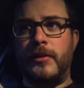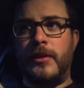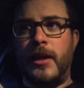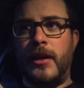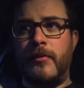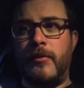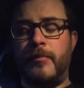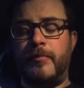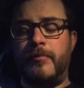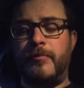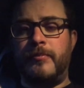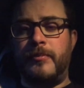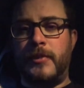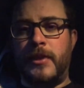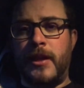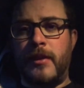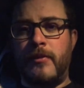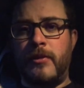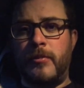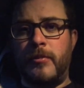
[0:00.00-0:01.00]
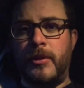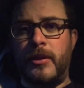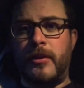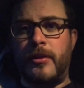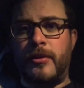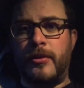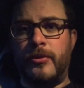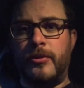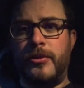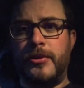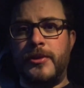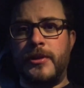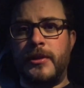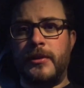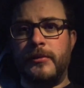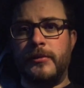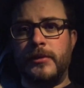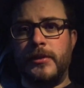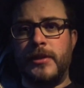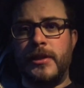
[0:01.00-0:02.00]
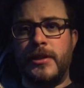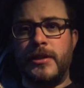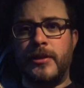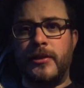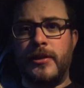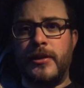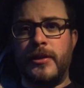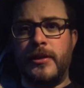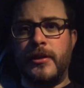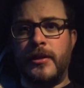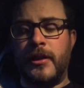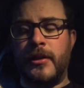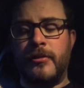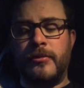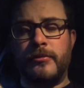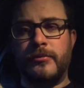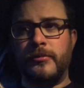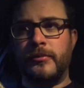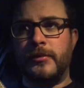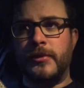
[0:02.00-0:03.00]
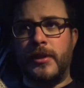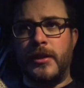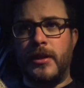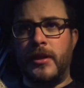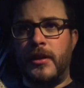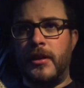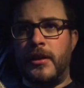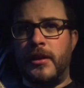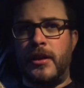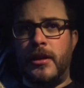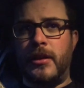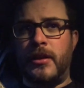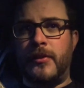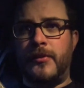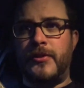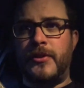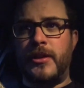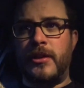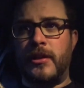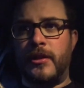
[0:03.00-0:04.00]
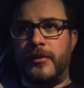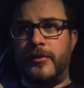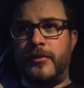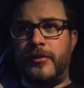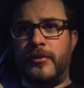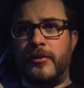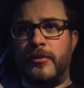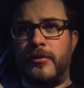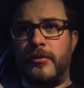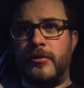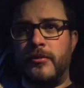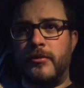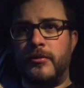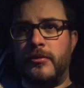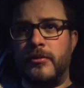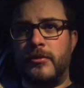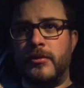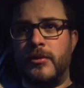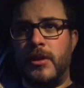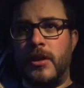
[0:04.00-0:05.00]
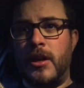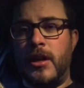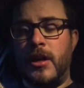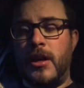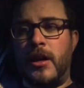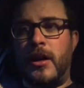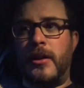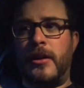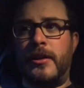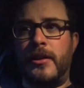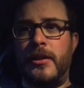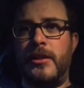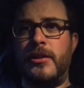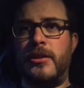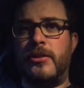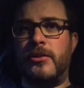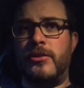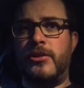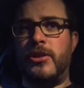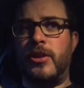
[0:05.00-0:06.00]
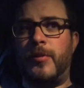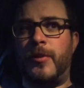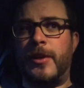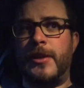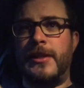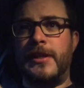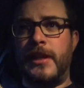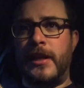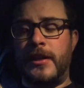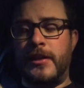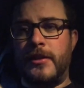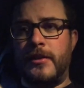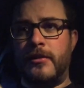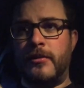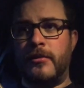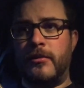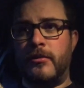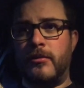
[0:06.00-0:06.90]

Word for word: gave, a, gave it a bit of thought and decided no, enough's enough. And I think it's a good job I did